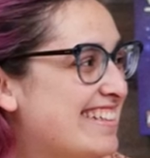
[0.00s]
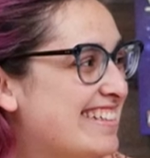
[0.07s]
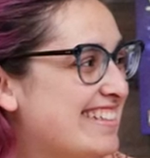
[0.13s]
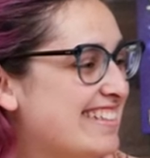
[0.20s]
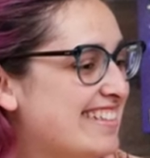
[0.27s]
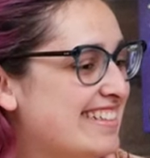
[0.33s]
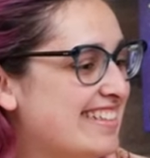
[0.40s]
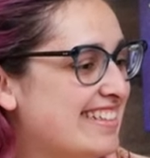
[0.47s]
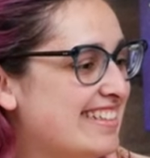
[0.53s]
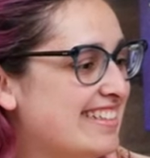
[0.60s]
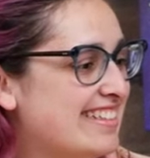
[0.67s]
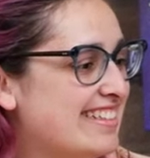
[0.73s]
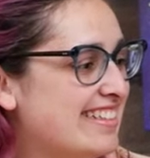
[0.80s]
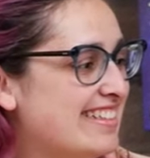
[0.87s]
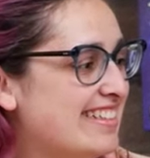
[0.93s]

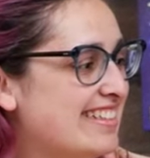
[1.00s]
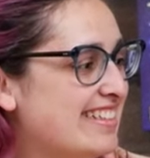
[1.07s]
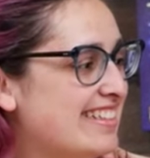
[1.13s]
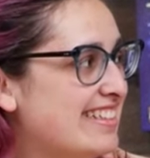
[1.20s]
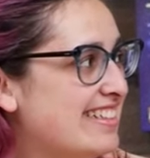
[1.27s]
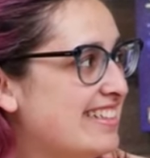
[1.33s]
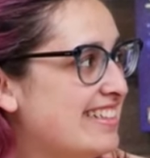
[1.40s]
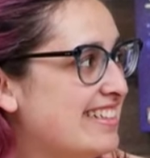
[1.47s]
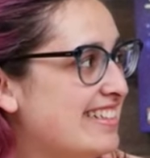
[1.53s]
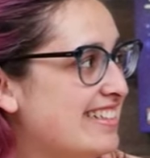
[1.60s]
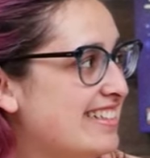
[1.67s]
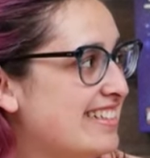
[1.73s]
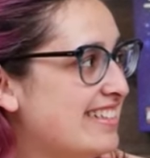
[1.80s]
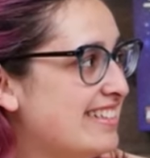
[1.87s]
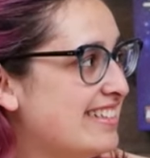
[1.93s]

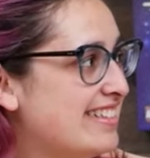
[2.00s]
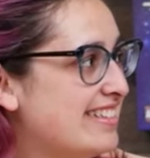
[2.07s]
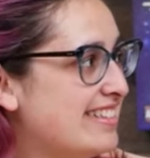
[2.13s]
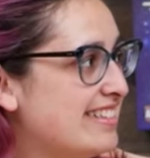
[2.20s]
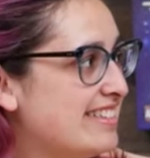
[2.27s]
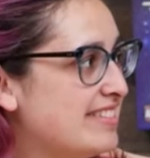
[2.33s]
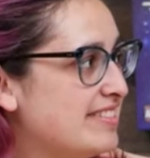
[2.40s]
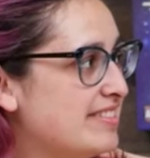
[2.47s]
This person isn't speaking.